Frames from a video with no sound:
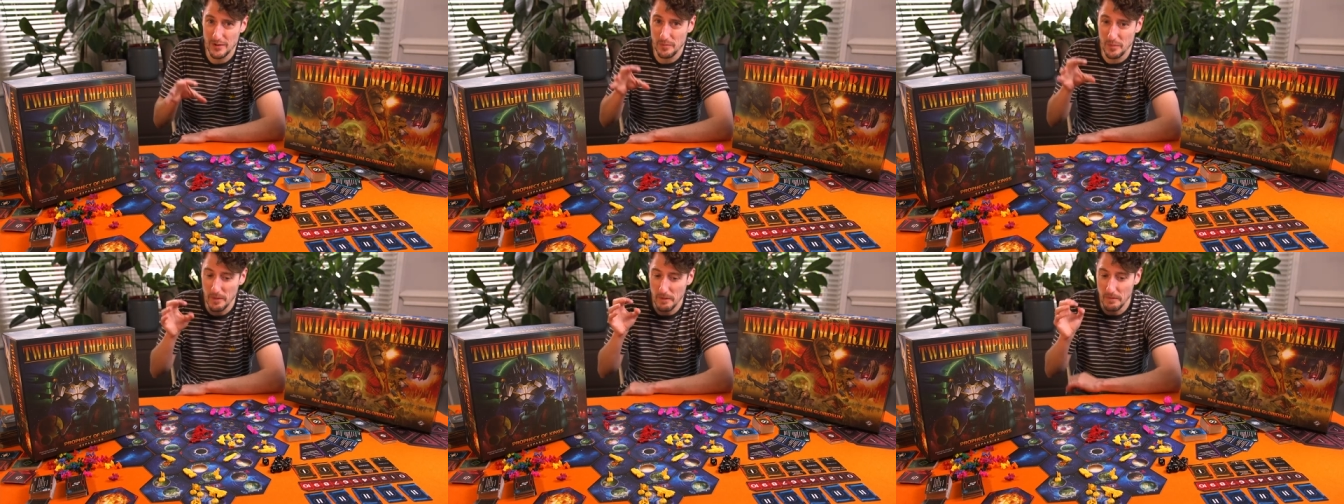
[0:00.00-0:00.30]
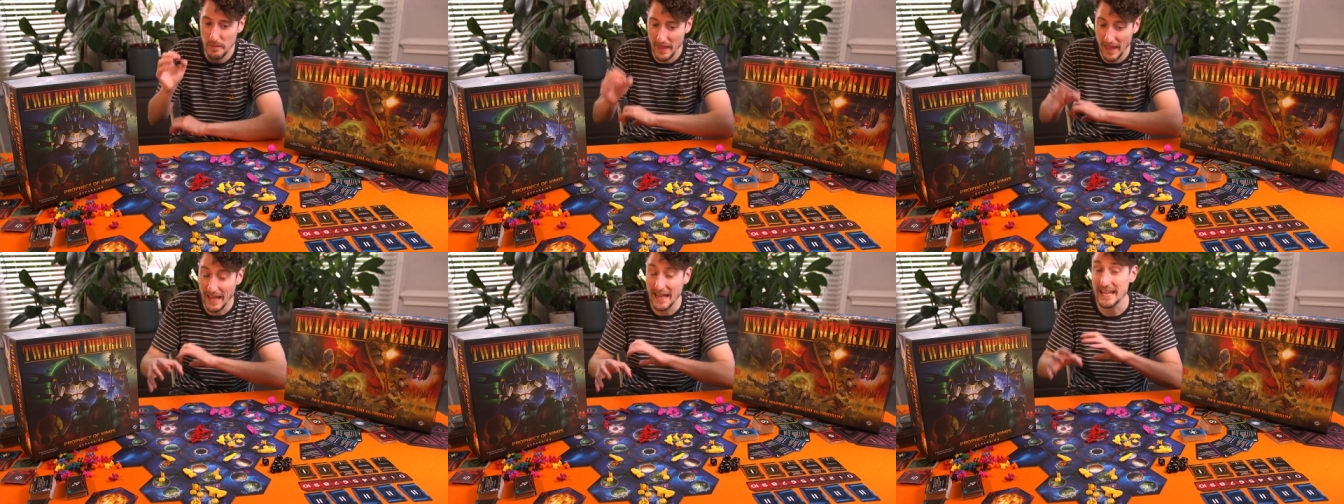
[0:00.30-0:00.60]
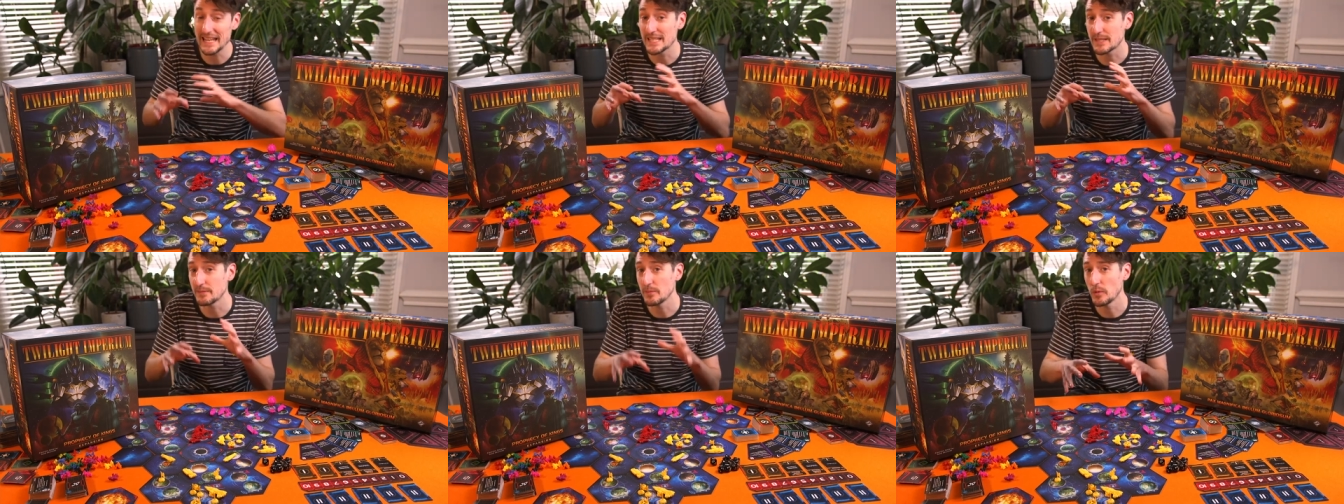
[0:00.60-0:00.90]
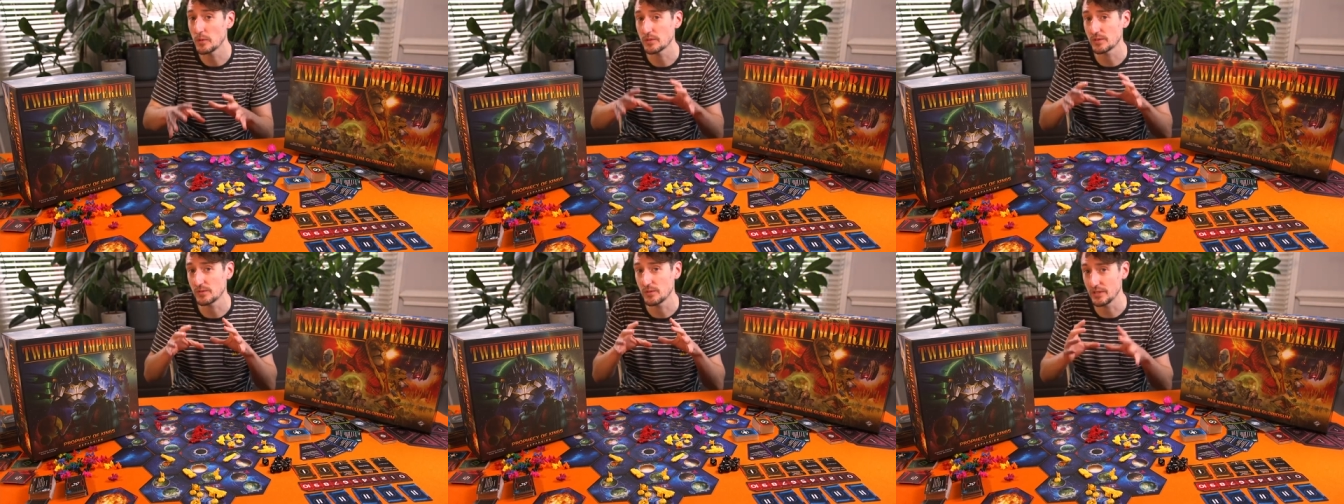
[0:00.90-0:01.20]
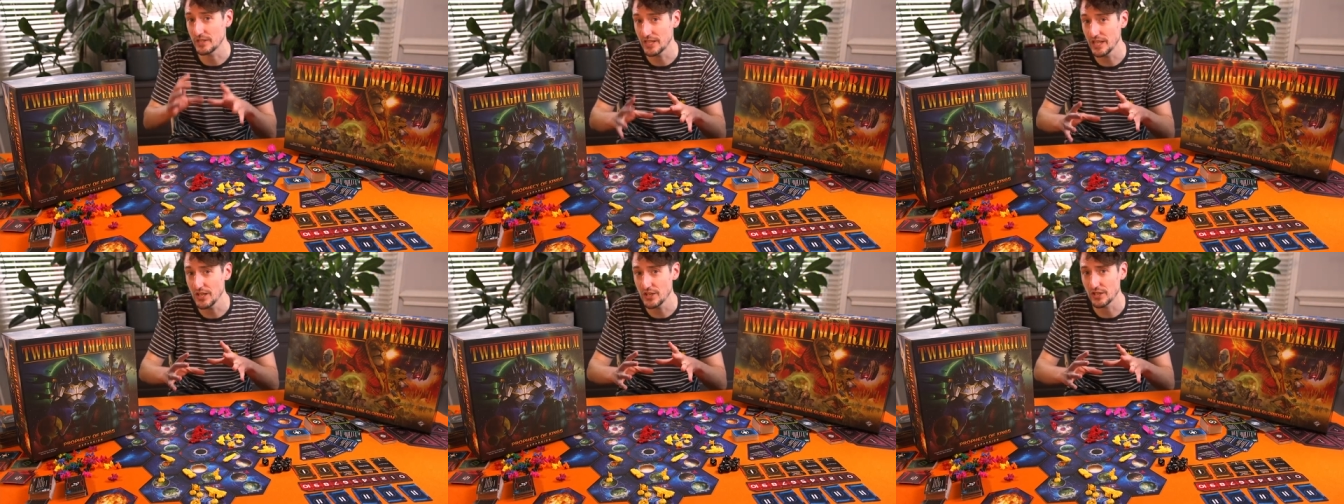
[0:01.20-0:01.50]
but that is more
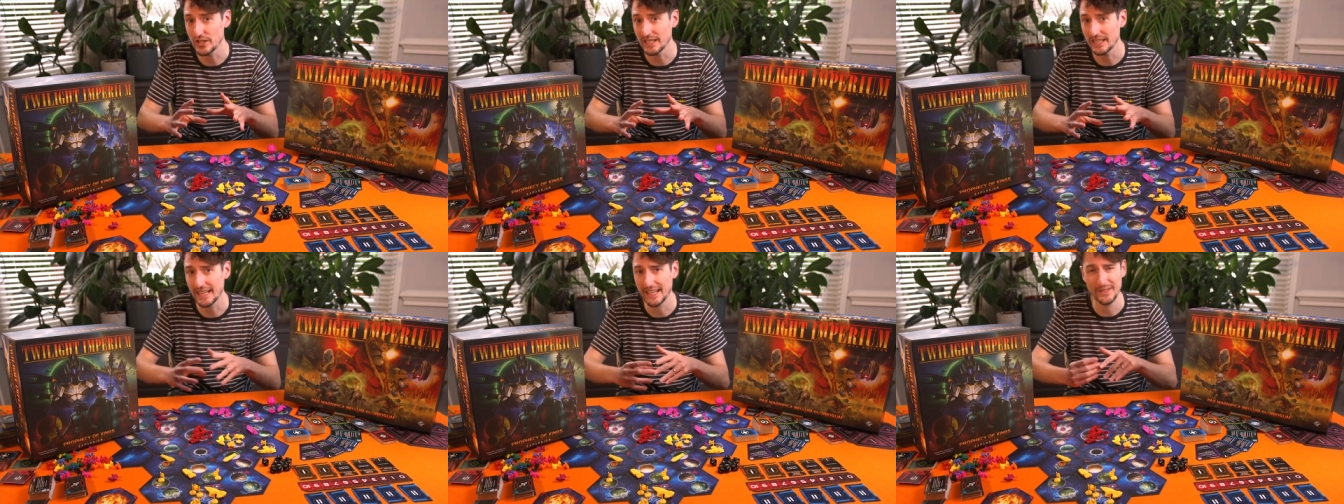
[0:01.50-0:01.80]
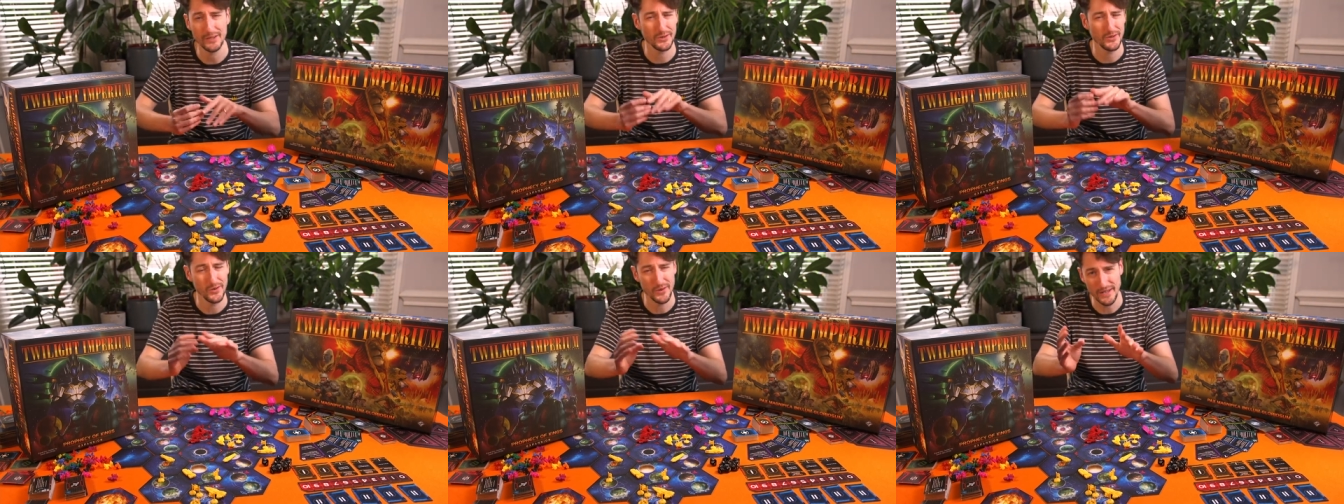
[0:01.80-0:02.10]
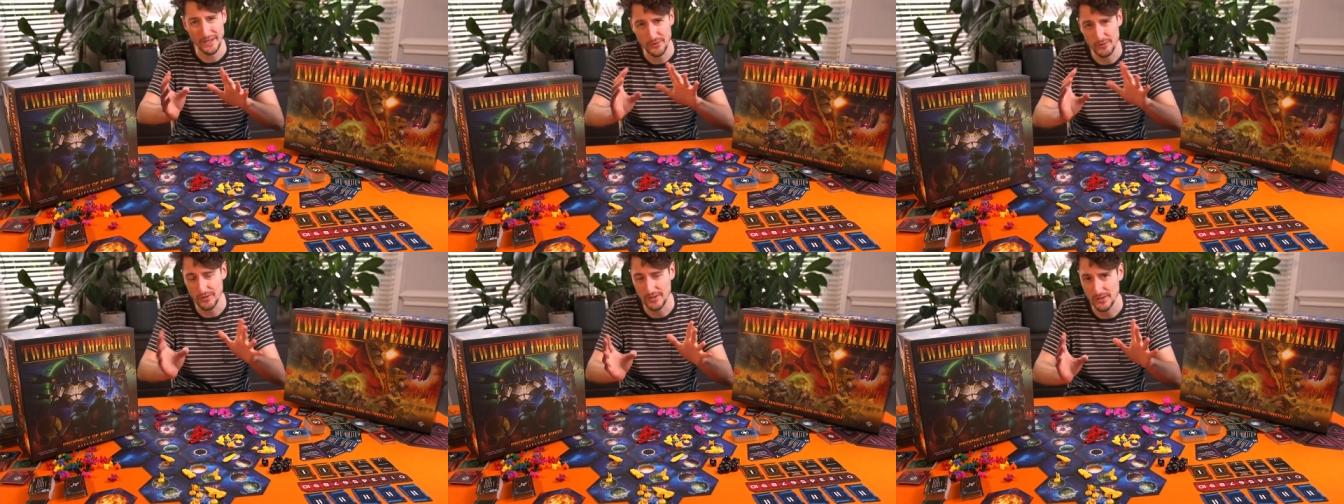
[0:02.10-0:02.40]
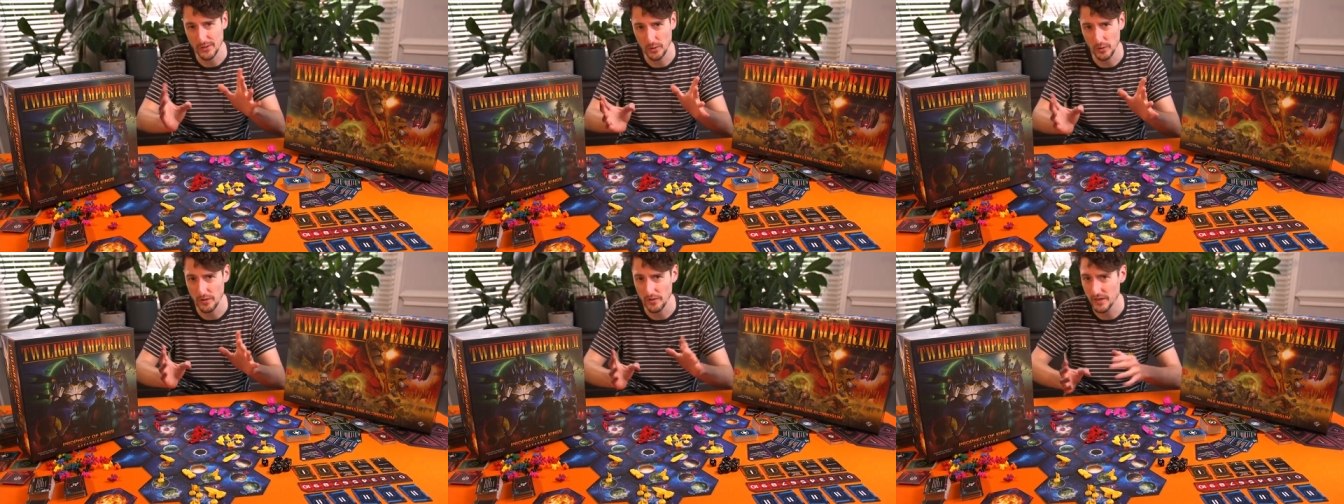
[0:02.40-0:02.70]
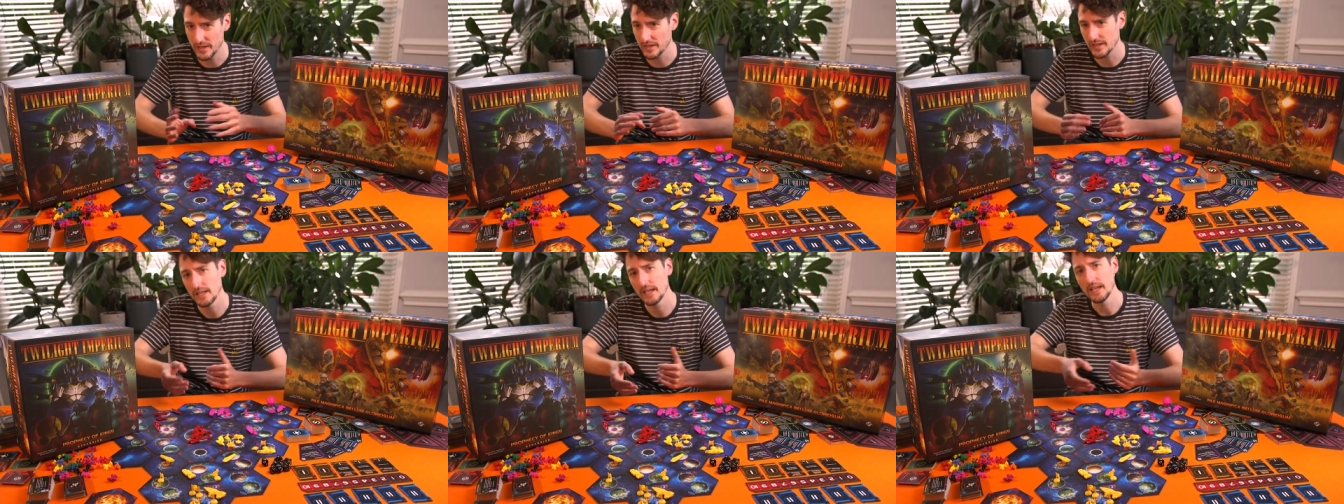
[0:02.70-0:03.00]
strategic, and you're not interested in all of
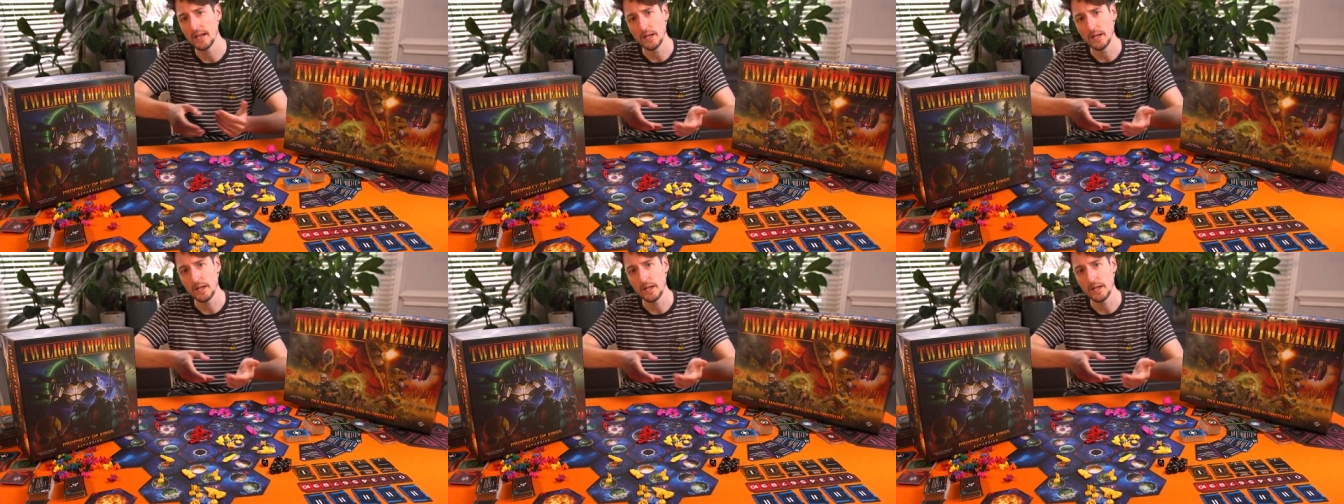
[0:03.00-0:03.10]
this